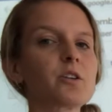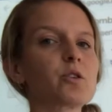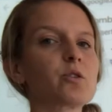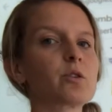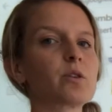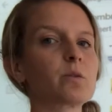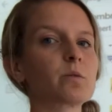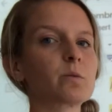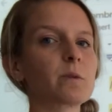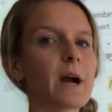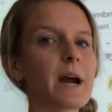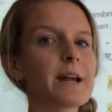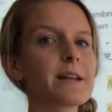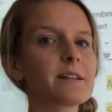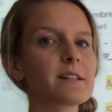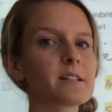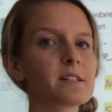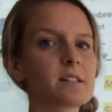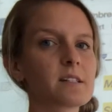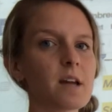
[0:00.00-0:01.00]
going to write
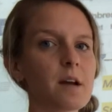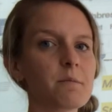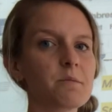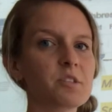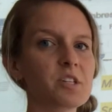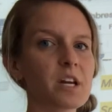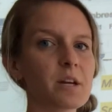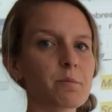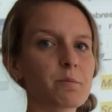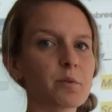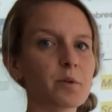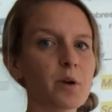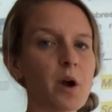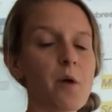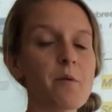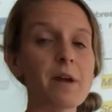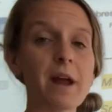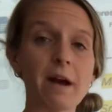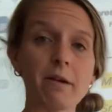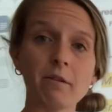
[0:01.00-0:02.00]
the subject
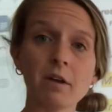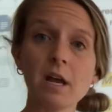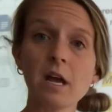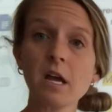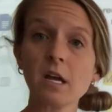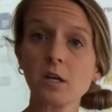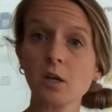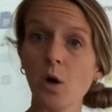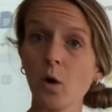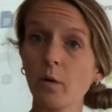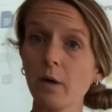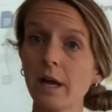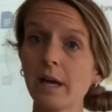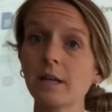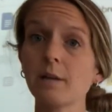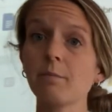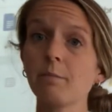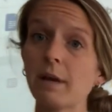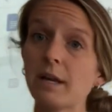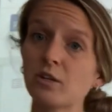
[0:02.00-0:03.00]
pronoun. Go ahead
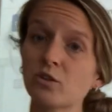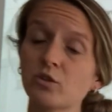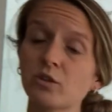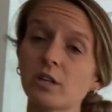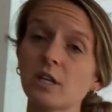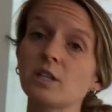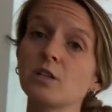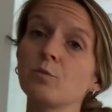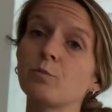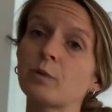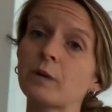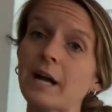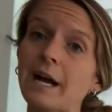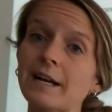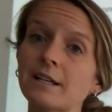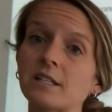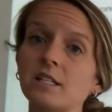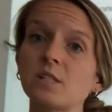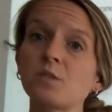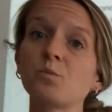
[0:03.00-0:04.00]
and make sure that you
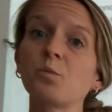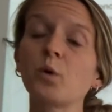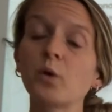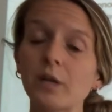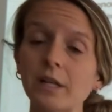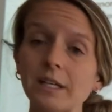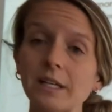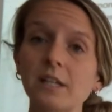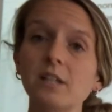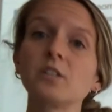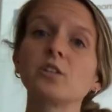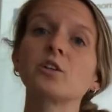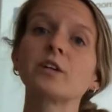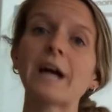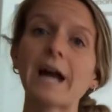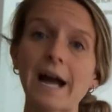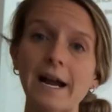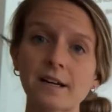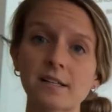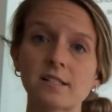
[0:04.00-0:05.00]
practice putting in your
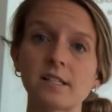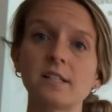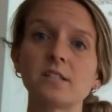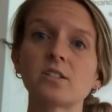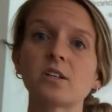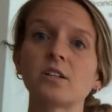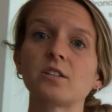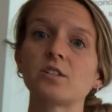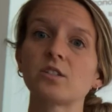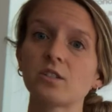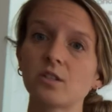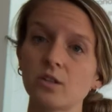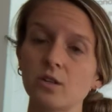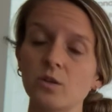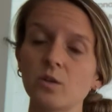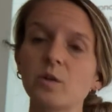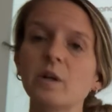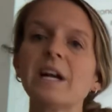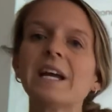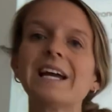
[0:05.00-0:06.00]
accents on
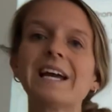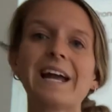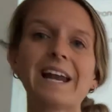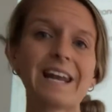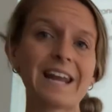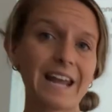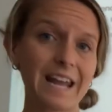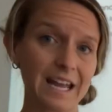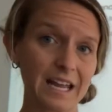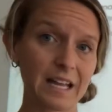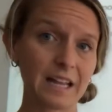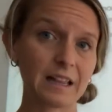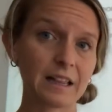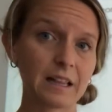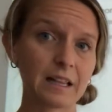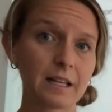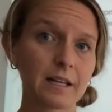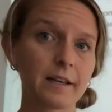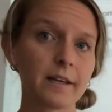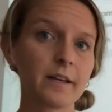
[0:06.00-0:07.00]
tu and el,
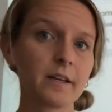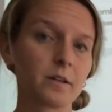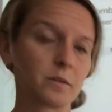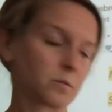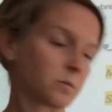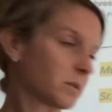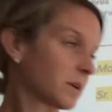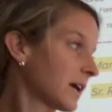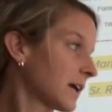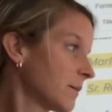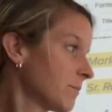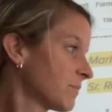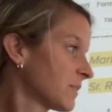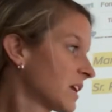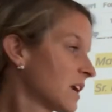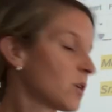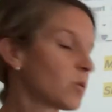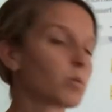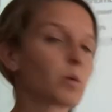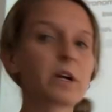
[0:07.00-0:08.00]
okay?
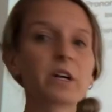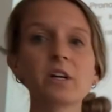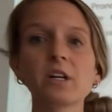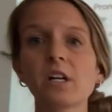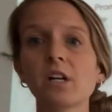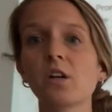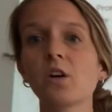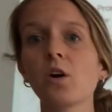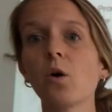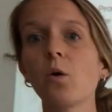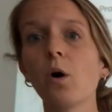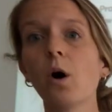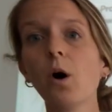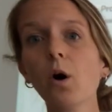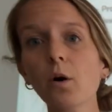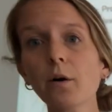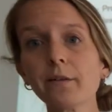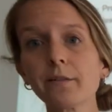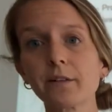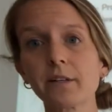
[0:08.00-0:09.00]
We're going to go
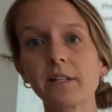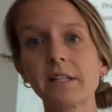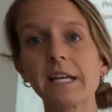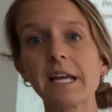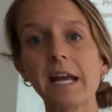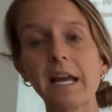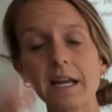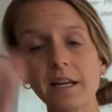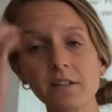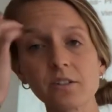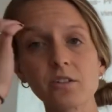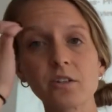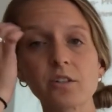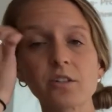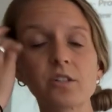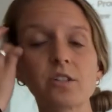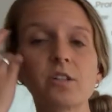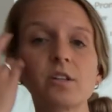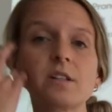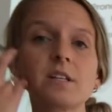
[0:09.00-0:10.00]
over the
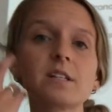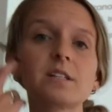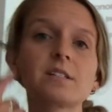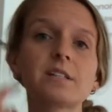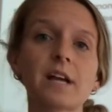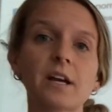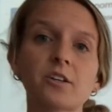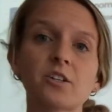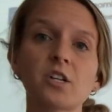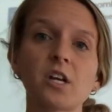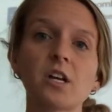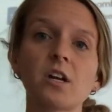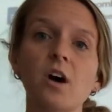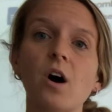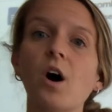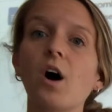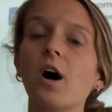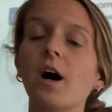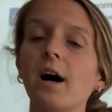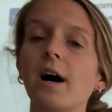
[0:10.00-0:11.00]
answers to this section
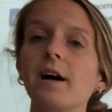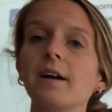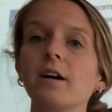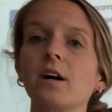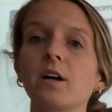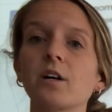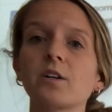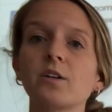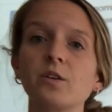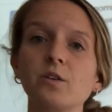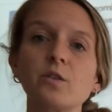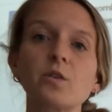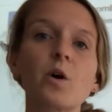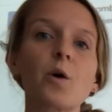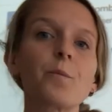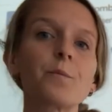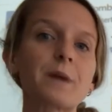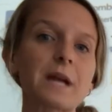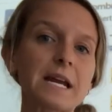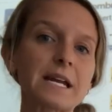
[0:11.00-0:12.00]
on our
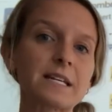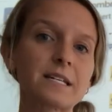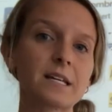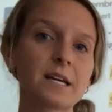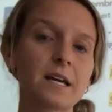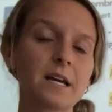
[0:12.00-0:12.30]
Google Meet,